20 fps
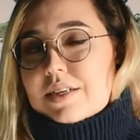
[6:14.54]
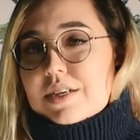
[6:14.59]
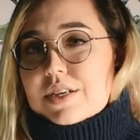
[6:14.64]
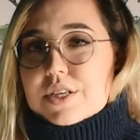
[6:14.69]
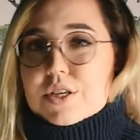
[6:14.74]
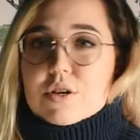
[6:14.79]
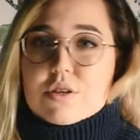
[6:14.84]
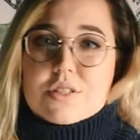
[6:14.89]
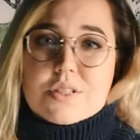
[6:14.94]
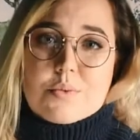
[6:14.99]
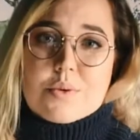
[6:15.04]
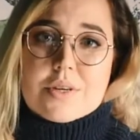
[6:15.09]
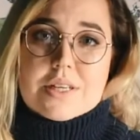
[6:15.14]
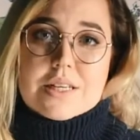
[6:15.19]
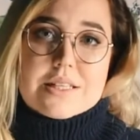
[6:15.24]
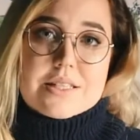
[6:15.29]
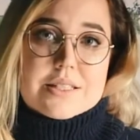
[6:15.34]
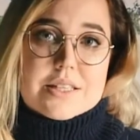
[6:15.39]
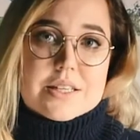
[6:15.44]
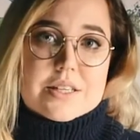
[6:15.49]
You also want to
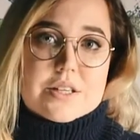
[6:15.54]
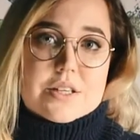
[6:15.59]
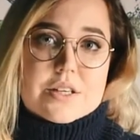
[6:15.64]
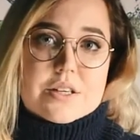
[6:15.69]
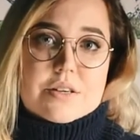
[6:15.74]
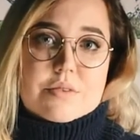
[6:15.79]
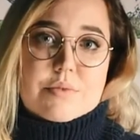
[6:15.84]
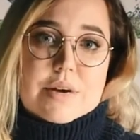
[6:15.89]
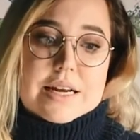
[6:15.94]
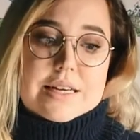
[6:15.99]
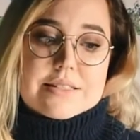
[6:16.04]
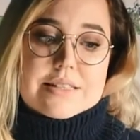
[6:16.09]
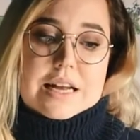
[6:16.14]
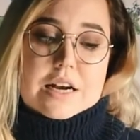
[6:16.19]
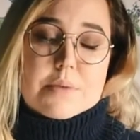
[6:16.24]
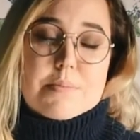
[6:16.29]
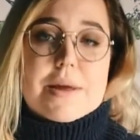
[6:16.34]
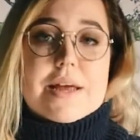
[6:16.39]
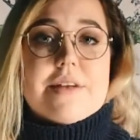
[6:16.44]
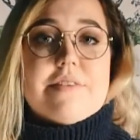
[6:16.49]
consider rings that
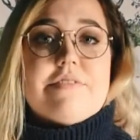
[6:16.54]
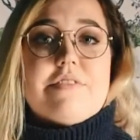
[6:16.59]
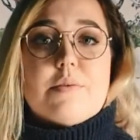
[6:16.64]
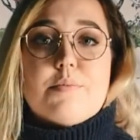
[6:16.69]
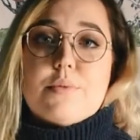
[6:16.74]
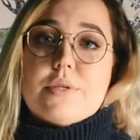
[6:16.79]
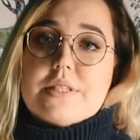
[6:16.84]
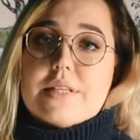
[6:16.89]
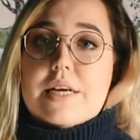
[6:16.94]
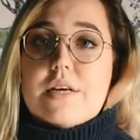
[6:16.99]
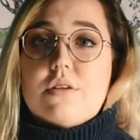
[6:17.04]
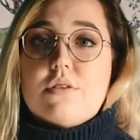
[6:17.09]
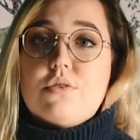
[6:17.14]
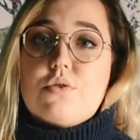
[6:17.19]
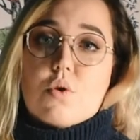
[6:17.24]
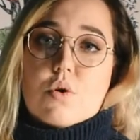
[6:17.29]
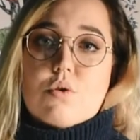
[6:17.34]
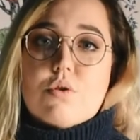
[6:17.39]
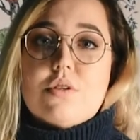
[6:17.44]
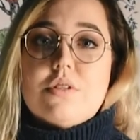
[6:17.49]
are made from recycled
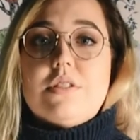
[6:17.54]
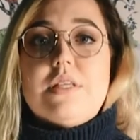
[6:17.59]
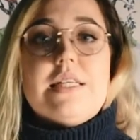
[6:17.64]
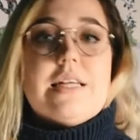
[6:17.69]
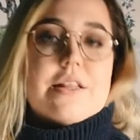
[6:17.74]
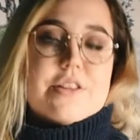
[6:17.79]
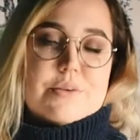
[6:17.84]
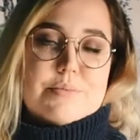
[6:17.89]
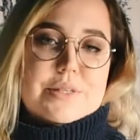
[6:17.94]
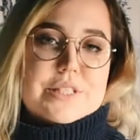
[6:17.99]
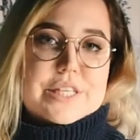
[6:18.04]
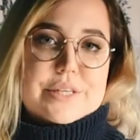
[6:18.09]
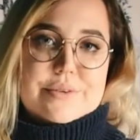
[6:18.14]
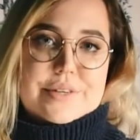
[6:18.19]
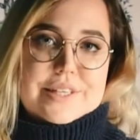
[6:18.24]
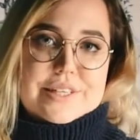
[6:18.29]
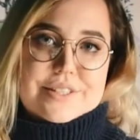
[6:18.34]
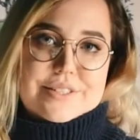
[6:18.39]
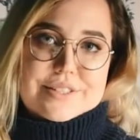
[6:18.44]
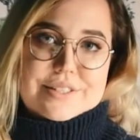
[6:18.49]
gold and other
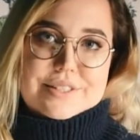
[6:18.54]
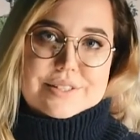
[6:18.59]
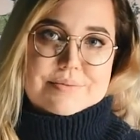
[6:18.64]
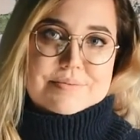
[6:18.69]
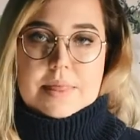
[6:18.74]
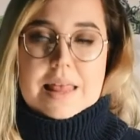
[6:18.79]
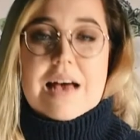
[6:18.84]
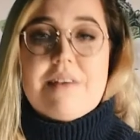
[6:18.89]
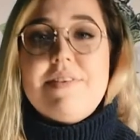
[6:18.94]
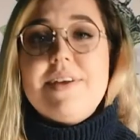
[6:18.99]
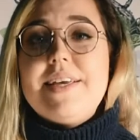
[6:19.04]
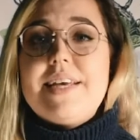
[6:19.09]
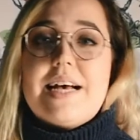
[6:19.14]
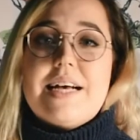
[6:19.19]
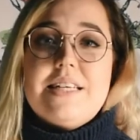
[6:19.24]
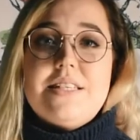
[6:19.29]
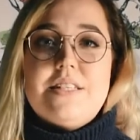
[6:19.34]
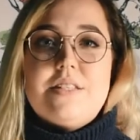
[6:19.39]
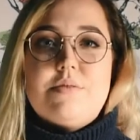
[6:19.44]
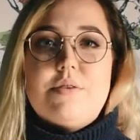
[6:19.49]
materials. Having
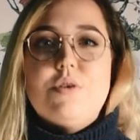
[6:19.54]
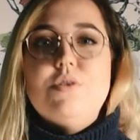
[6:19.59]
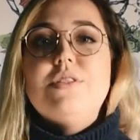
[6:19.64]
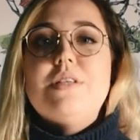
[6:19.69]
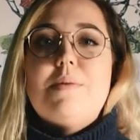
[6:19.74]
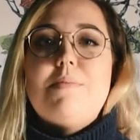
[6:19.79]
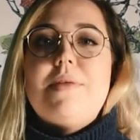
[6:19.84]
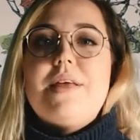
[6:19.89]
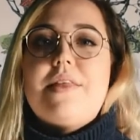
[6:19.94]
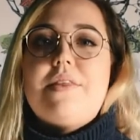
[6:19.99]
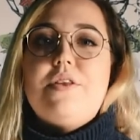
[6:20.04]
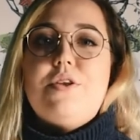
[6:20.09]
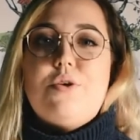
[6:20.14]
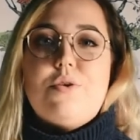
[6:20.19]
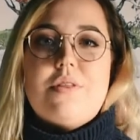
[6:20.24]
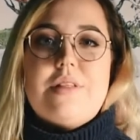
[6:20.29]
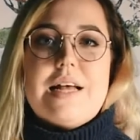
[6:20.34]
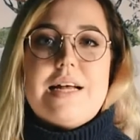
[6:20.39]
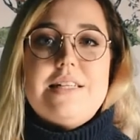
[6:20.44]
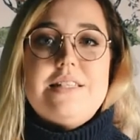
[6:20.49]
guests throw something at the
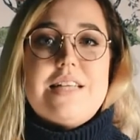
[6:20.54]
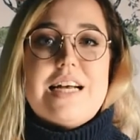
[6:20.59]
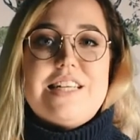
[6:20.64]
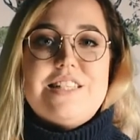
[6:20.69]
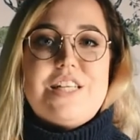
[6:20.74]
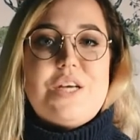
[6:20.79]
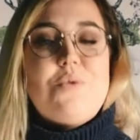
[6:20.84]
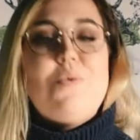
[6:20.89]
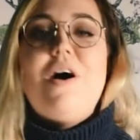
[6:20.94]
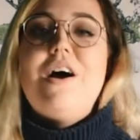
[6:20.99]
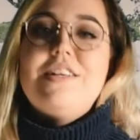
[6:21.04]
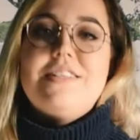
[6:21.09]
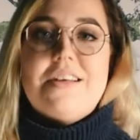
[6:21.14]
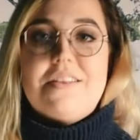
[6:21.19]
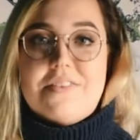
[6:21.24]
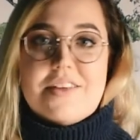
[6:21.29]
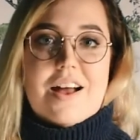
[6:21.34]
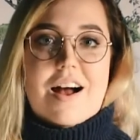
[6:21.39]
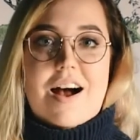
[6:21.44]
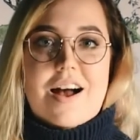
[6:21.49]
newlyweds as they walk down
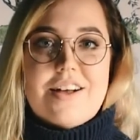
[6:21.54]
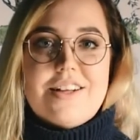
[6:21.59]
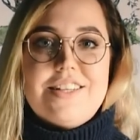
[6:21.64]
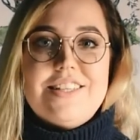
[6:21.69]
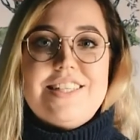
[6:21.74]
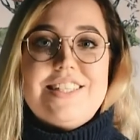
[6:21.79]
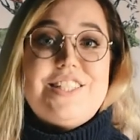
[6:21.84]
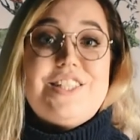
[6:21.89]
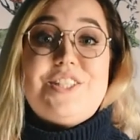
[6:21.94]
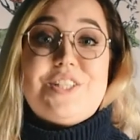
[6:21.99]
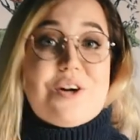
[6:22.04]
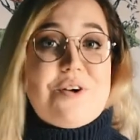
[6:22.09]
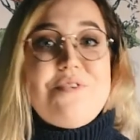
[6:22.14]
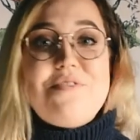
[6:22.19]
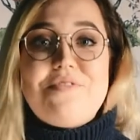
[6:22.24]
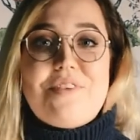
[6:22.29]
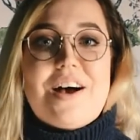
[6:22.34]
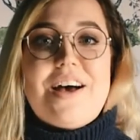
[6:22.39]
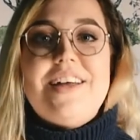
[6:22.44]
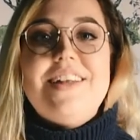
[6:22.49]
the aisle is so
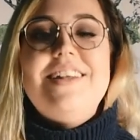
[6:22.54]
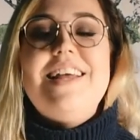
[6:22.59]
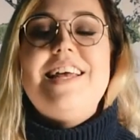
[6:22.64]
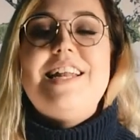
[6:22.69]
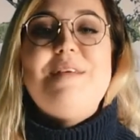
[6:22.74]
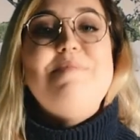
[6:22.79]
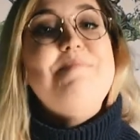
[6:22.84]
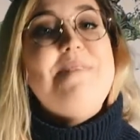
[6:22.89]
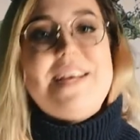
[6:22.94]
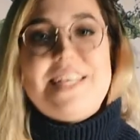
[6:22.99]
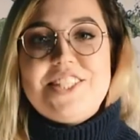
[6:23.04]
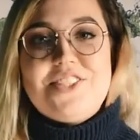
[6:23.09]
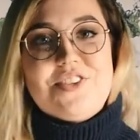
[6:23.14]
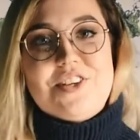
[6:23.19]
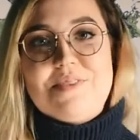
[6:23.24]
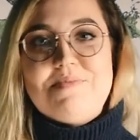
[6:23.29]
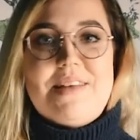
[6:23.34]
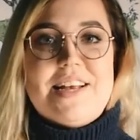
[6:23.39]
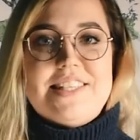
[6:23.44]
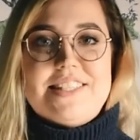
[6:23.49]
fun and it makes for
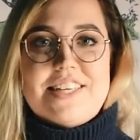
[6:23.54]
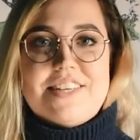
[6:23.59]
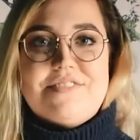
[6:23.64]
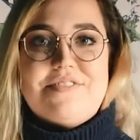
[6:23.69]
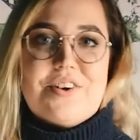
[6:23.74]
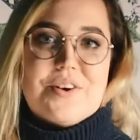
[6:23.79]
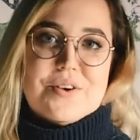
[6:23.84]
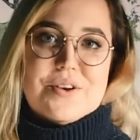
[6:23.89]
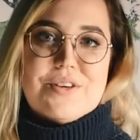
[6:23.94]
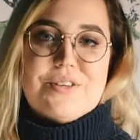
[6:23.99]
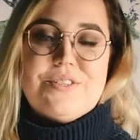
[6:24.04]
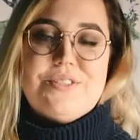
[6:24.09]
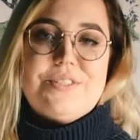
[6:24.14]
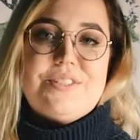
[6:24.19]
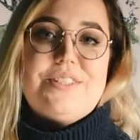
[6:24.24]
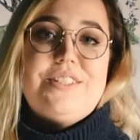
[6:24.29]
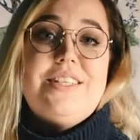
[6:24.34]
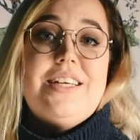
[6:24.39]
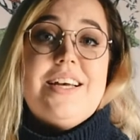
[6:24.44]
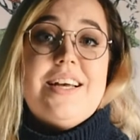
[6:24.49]
amazing
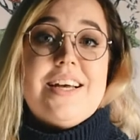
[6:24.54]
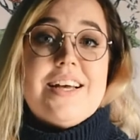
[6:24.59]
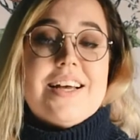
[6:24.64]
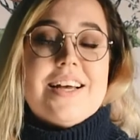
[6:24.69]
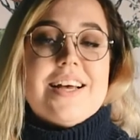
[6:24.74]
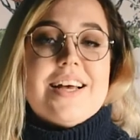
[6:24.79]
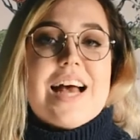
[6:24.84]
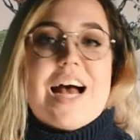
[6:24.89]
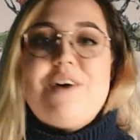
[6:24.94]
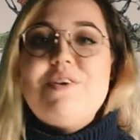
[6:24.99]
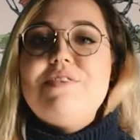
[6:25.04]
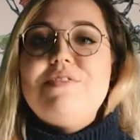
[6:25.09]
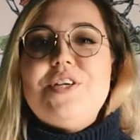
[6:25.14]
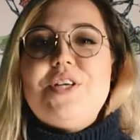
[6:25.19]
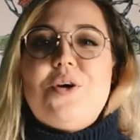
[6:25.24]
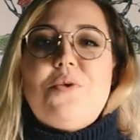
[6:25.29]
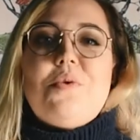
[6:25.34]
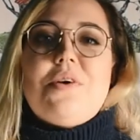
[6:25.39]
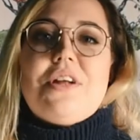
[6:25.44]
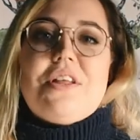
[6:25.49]
photos. However, you
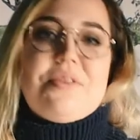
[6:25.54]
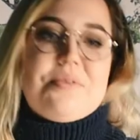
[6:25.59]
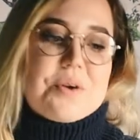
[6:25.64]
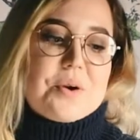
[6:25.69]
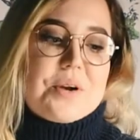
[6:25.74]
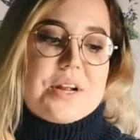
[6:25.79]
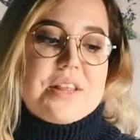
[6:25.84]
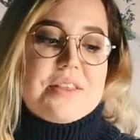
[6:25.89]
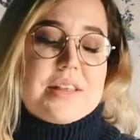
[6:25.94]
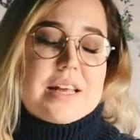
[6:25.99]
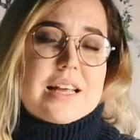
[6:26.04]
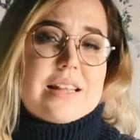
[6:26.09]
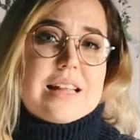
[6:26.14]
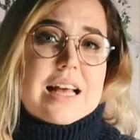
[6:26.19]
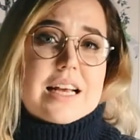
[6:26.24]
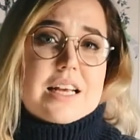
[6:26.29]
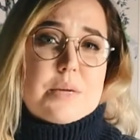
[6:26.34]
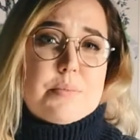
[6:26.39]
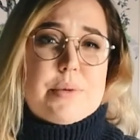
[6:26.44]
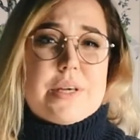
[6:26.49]
don't want to throw anything
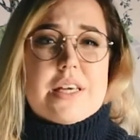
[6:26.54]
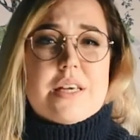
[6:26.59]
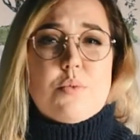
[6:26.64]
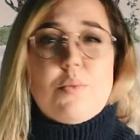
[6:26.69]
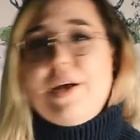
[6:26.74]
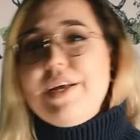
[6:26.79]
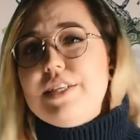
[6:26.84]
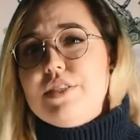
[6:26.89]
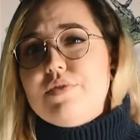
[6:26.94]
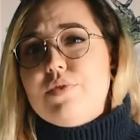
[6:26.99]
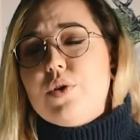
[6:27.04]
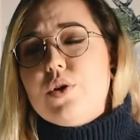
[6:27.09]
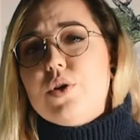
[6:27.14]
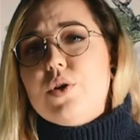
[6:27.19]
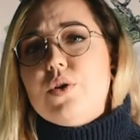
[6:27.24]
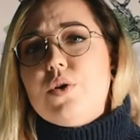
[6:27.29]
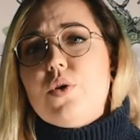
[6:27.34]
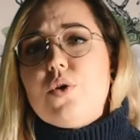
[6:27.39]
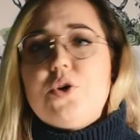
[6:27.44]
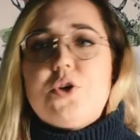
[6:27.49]
that could be
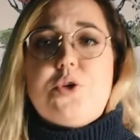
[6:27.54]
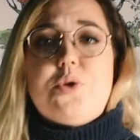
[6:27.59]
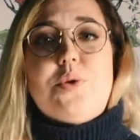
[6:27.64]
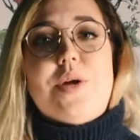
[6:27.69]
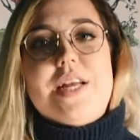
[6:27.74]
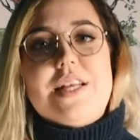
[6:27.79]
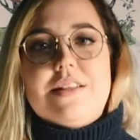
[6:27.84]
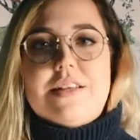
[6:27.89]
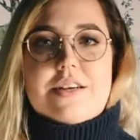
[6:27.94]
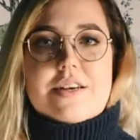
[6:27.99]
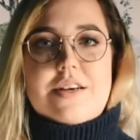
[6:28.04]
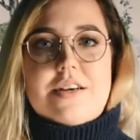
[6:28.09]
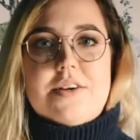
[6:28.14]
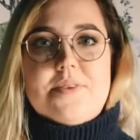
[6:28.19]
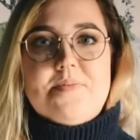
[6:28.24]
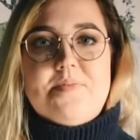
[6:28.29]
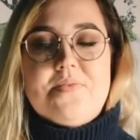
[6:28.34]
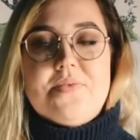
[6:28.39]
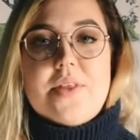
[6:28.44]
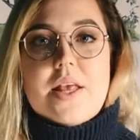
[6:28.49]
wasteful or create litter.